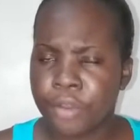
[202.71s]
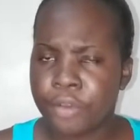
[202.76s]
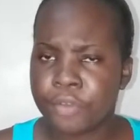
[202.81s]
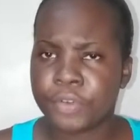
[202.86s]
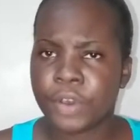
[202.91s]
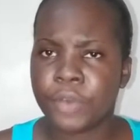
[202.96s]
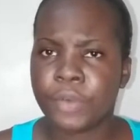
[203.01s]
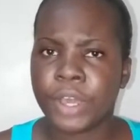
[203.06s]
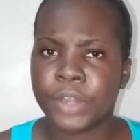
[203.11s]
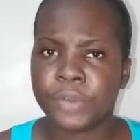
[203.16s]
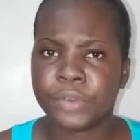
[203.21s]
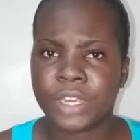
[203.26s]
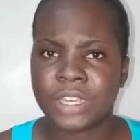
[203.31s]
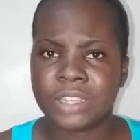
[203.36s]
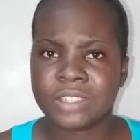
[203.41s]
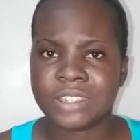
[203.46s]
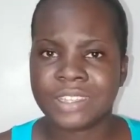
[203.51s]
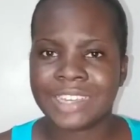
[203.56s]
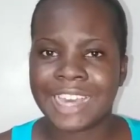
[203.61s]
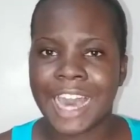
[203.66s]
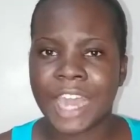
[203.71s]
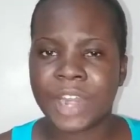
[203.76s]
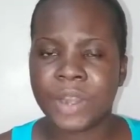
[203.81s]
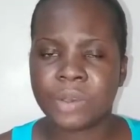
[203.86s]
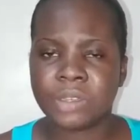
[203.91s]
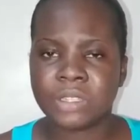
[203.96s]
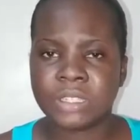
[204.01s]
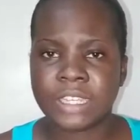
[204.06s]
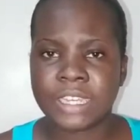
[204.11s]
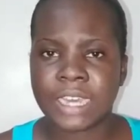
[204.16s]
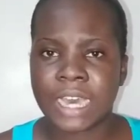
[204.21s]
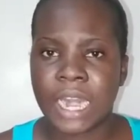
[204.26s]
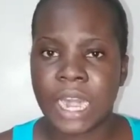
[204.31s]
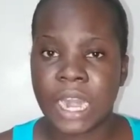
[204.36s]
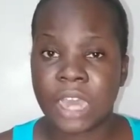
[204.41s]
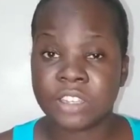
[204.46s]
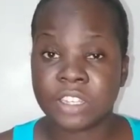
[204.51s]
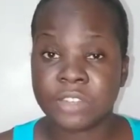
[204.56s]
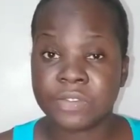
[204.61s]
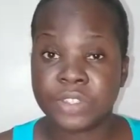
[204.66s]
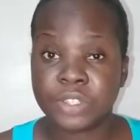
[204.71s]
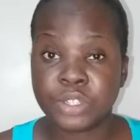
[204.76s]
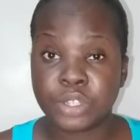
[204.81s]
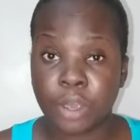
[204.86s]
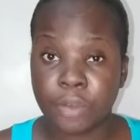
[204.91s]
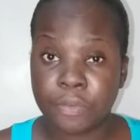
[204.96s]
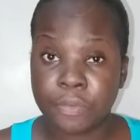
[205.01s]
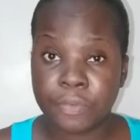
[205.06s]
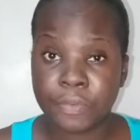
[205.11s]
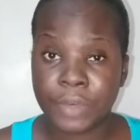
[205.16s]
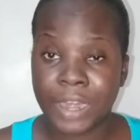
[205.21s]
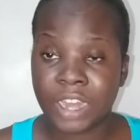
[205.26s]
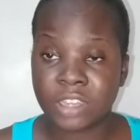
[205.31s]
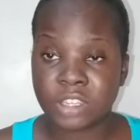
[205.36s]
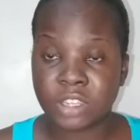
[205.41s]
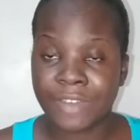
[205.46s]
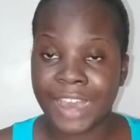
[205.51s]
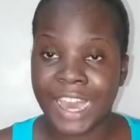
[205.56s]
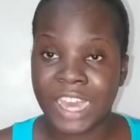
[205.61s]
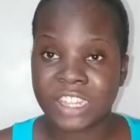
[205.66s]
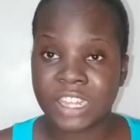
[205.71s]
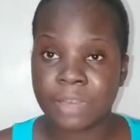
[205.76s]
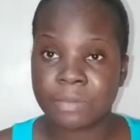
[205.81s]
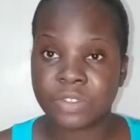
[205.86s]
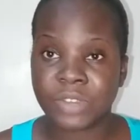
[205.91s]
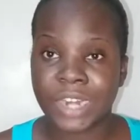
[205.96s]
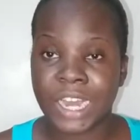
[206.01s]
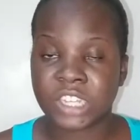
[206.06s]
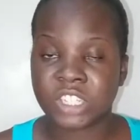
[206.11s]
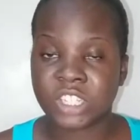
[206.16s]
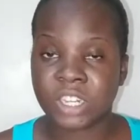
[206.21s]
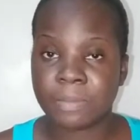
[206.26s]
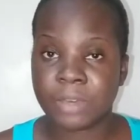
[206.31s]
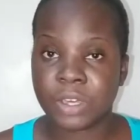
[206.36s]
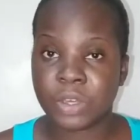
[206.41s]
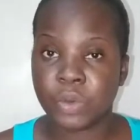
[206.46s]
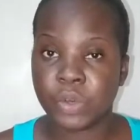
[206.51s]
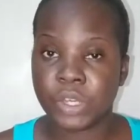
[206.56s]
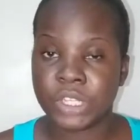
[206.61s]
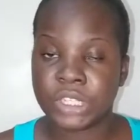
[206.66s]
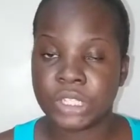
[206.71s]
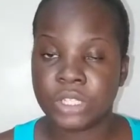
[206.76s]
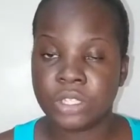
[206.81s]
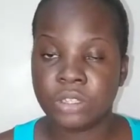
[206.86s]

for one reason i don't think a lot of stuff a lot of items will actually be going